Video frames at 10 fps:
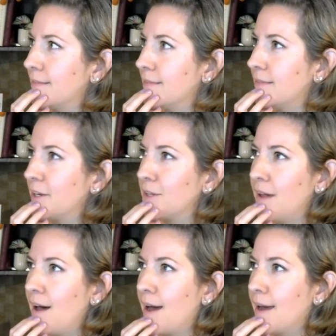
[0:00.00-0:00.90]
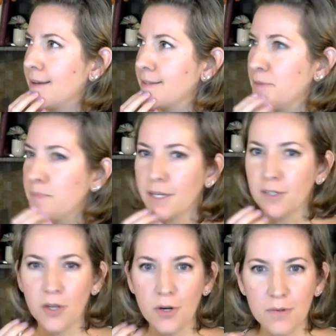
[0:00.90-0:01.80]
little highs and big
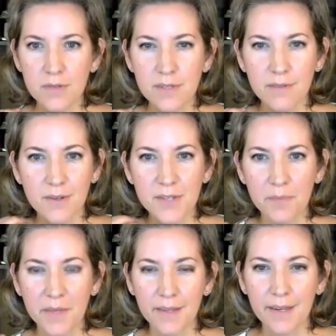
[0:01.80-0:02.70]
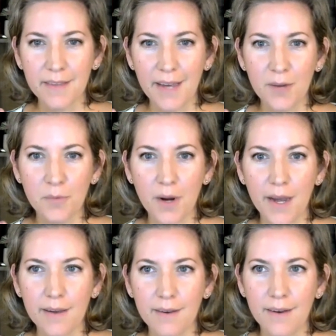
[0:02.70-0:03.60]
lows, or something like that, where
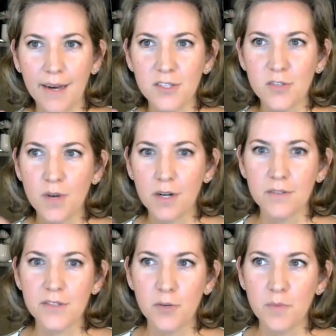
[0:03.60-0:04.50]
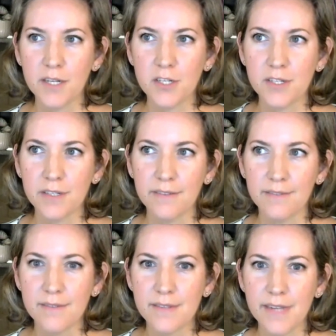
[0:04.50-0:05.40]
I struggled so much to
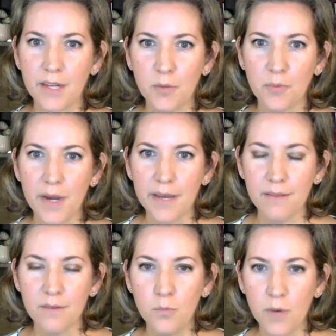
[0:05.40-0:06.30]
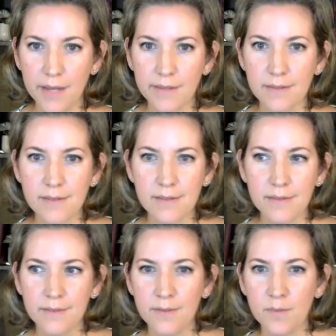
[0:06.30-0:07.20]
celebrate wins,
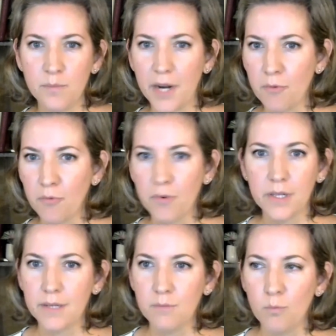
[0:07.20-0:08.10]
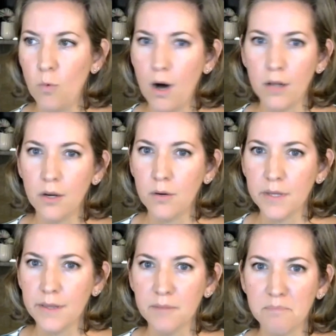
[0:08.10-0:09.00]
but I really wallow
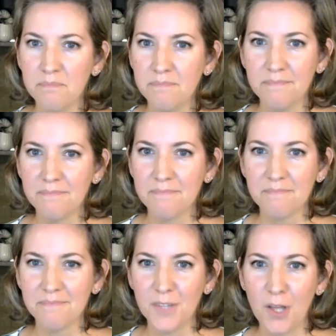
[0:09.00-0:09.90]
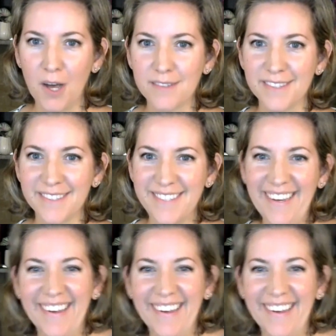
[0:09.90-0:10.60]
in the losses.